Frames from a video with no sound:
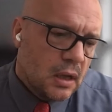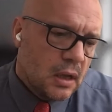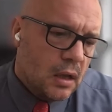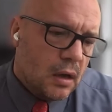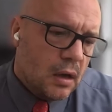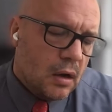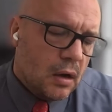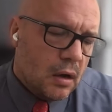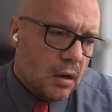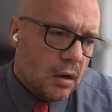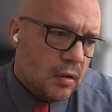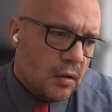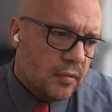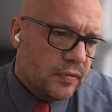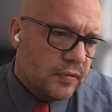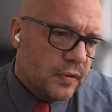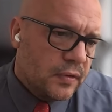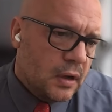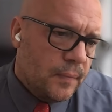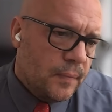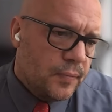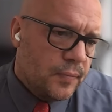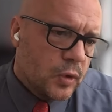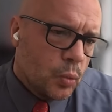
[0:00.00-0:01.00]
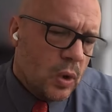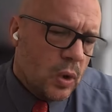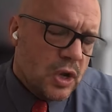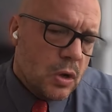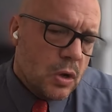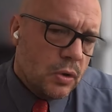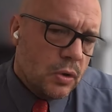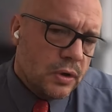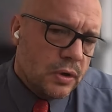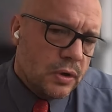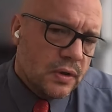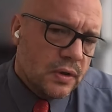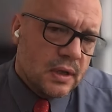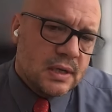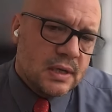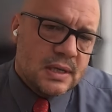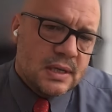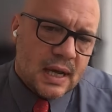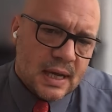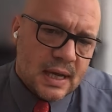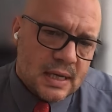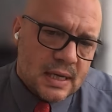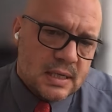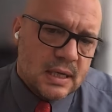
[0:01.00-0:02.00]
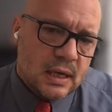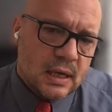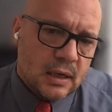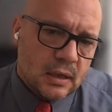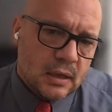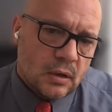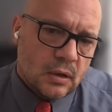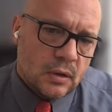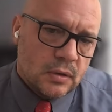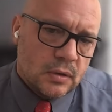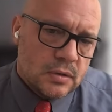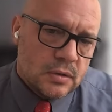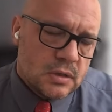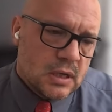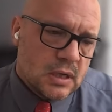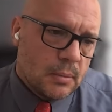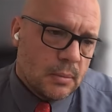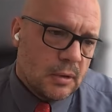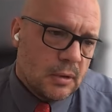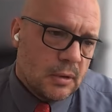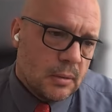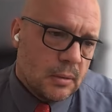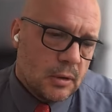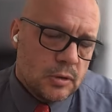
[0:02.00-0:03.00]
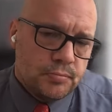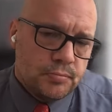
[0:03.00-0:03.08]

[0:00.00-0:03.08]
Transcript: of um, when you look at the data on some of the most